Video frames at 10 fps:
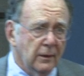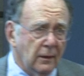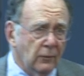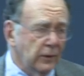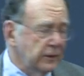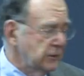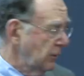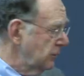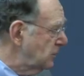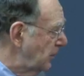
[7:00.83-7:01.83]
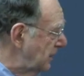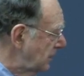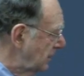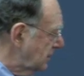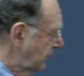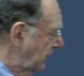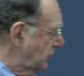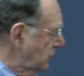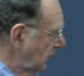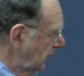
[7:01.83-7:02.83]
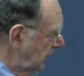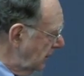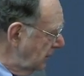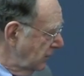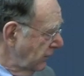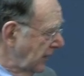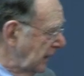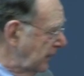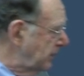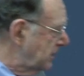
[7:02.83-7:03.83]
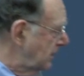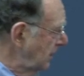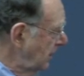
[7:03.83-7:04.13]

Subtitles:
in which those species eventually developed